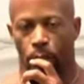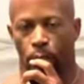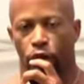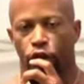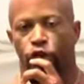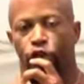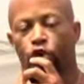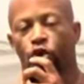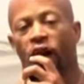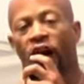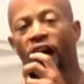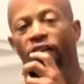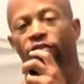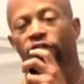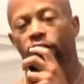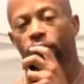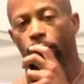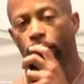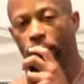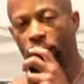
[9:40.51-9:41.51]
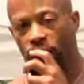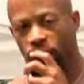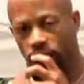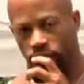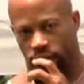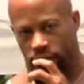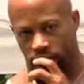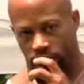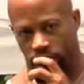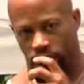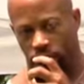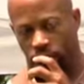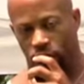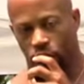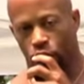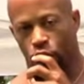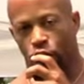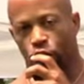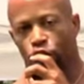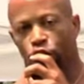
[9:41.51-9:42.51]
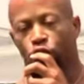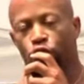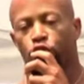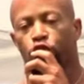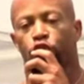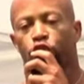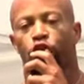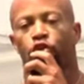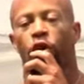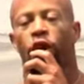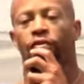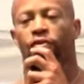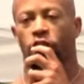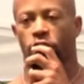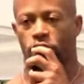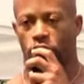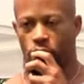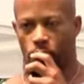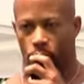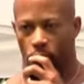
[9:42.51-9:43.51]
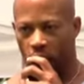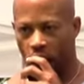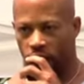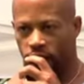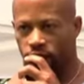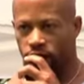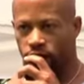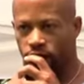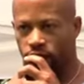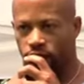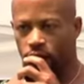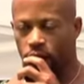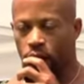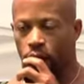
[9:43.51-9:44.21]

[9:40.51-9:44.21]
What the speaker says: But you have the ability to strengthen your body.